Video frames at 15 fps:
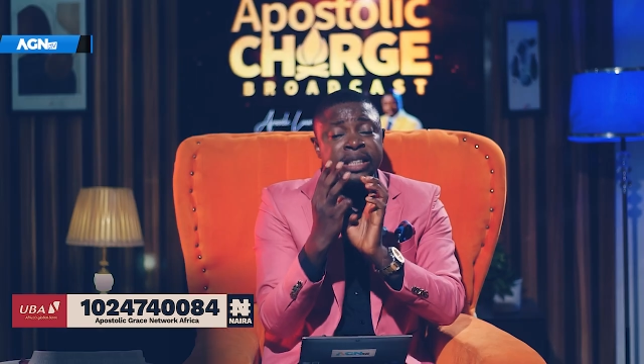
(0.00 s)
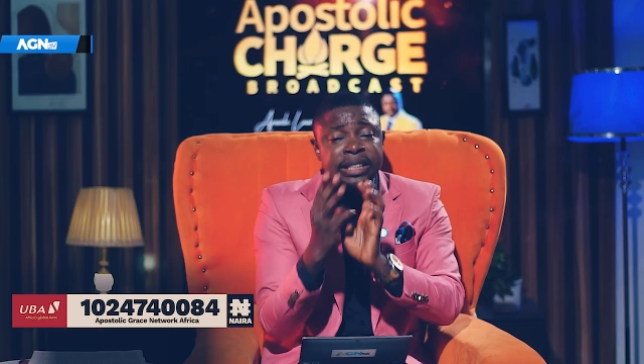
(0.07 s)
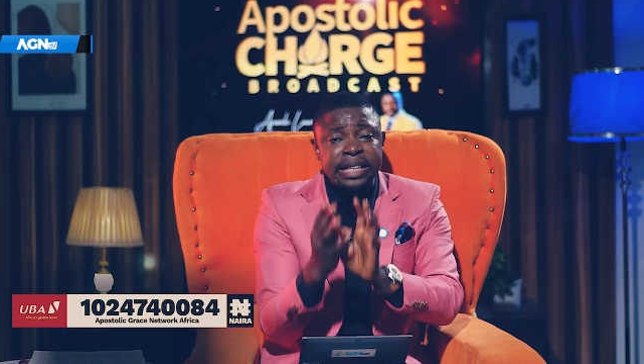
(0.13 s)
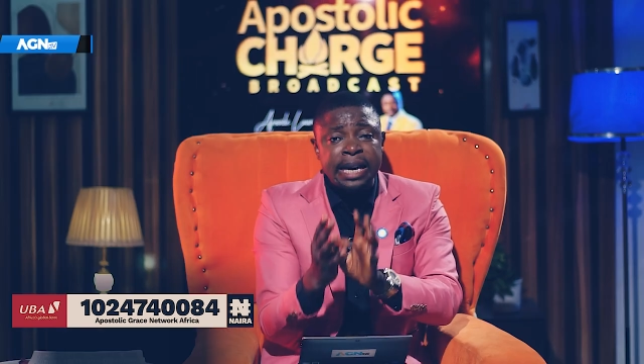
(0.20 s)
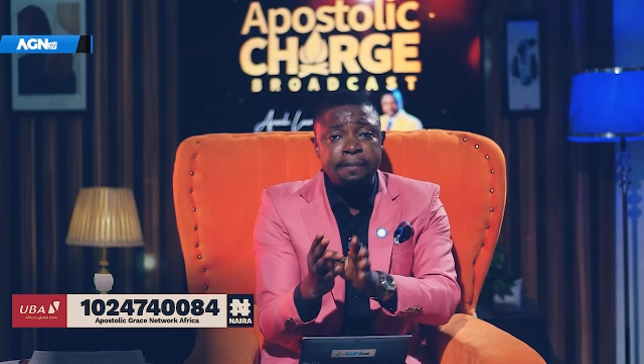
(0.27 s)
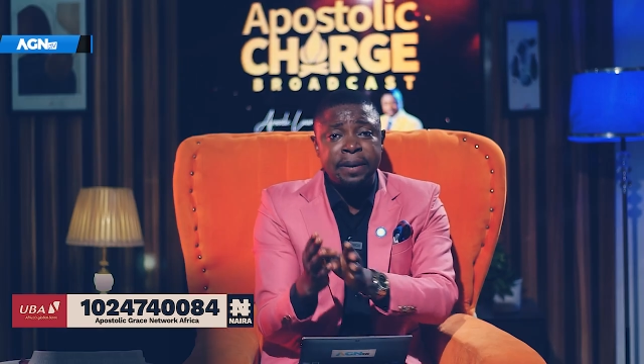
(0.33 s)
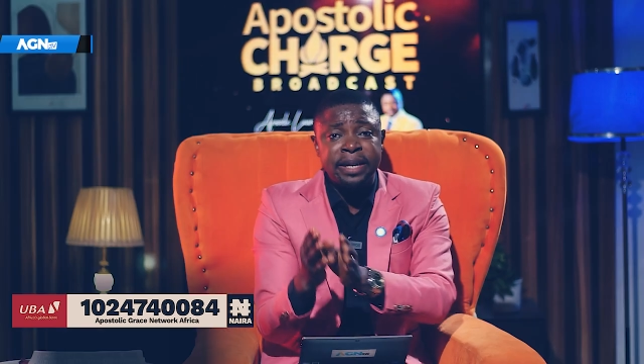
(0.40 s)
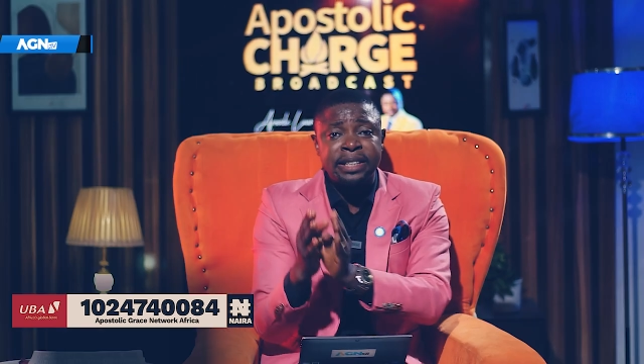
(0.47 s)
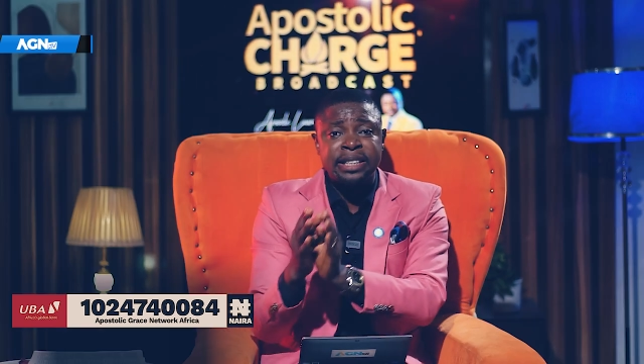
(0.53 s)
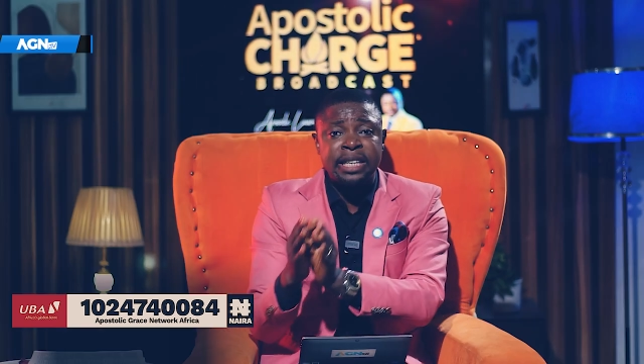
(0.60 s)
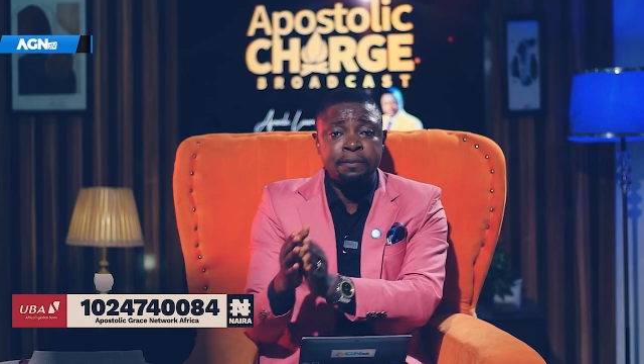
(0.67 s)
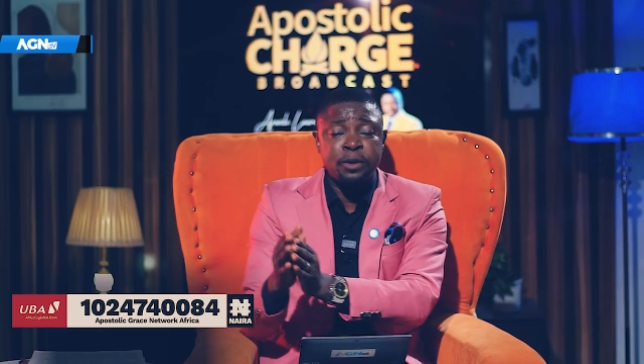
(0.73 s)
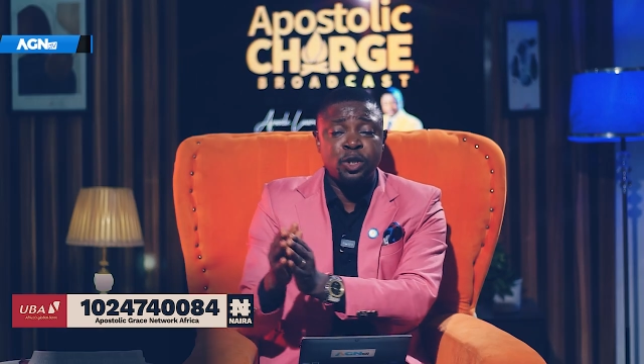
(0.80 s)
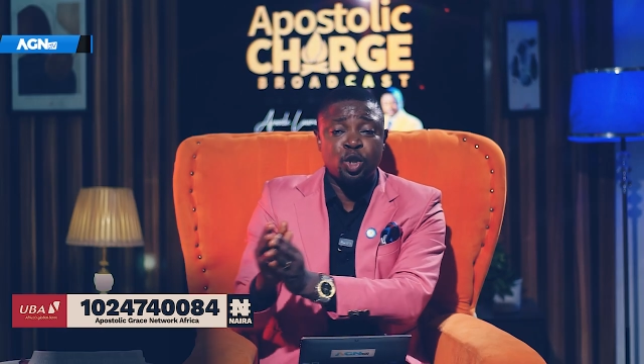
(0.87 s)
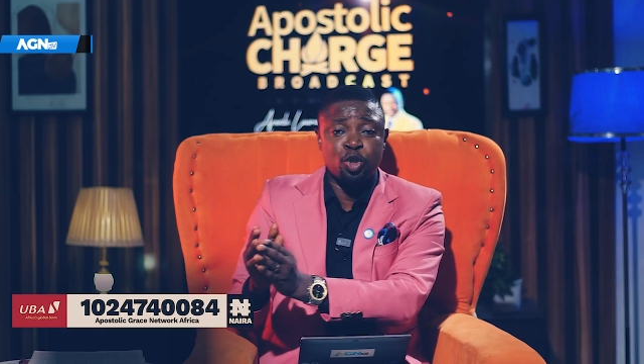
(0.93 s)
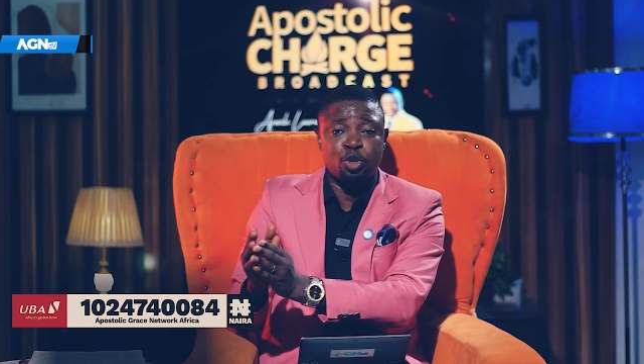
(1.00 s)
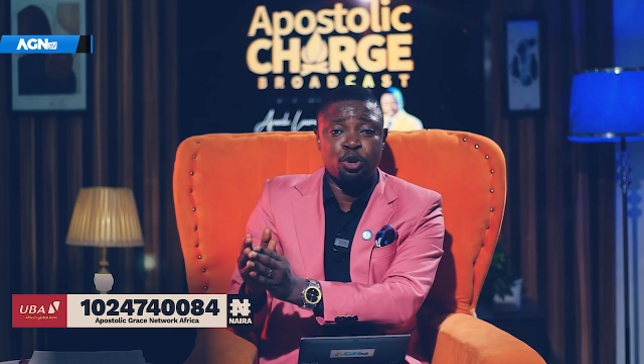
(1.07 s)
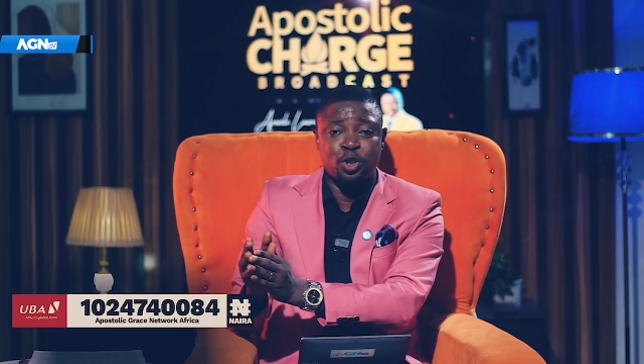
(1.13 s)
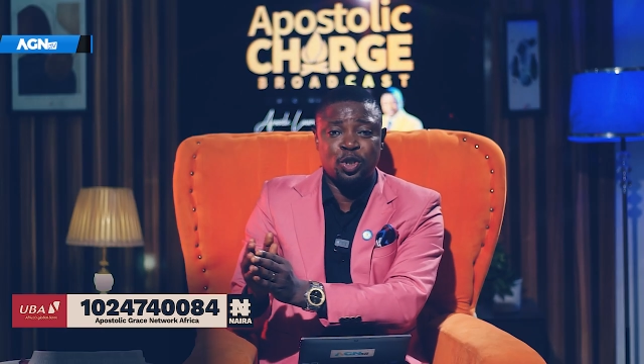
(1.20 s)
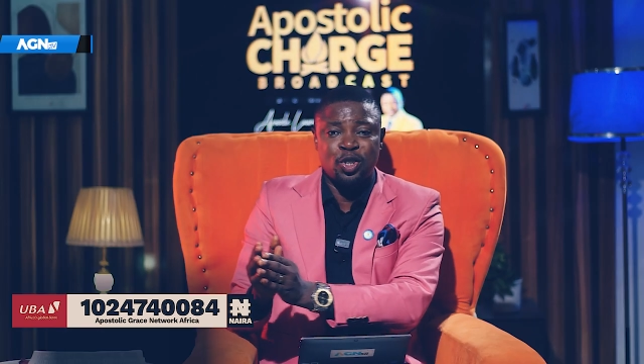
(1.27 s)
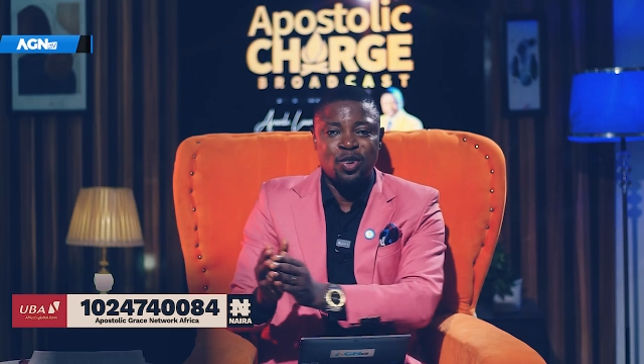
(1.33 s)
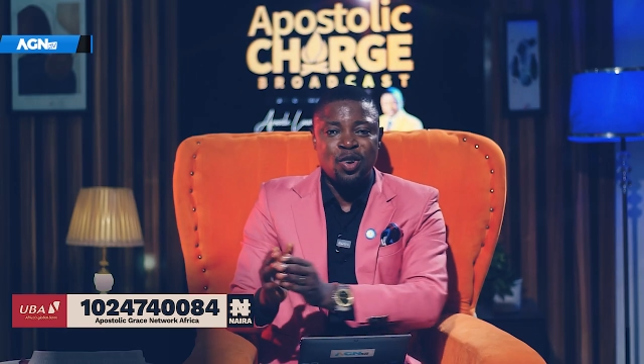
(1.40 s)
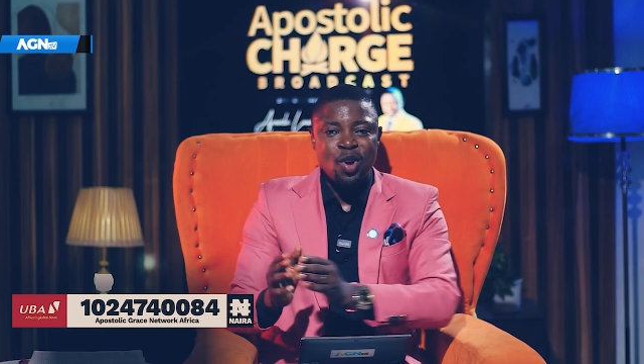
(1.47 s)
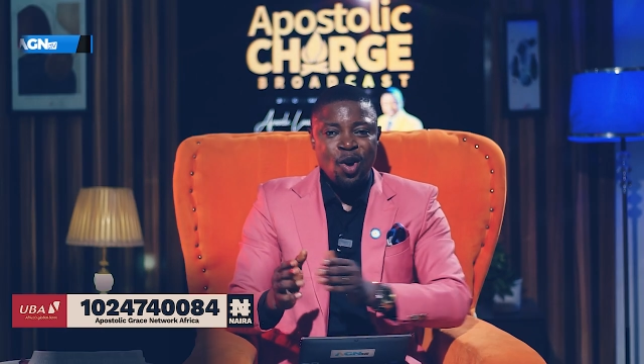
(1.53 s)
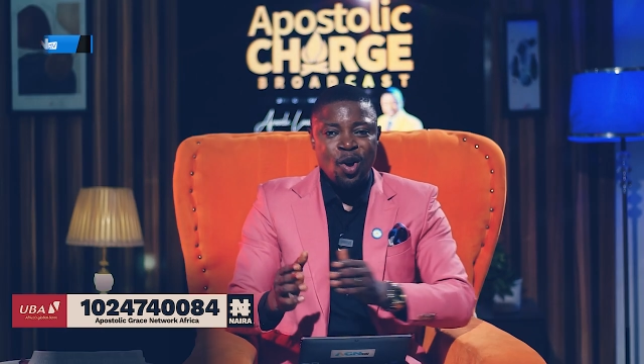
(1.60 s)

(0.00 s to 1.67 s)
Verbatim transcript: Step by step instruction